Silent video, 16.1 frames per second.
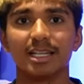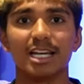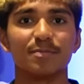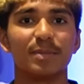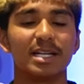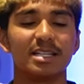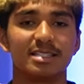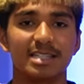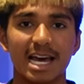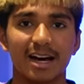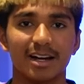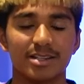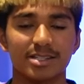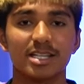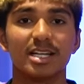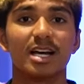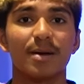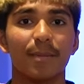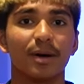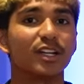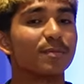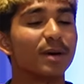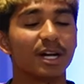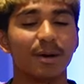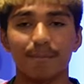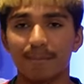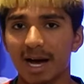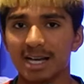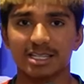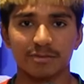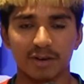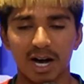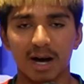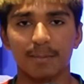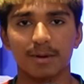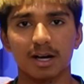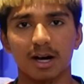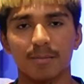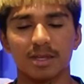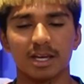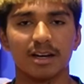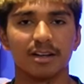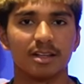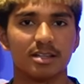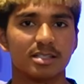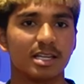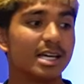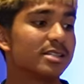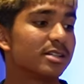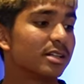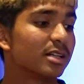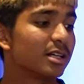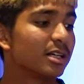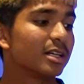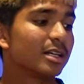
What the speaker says: There's been downs, but there's been a massive up come the end of the season.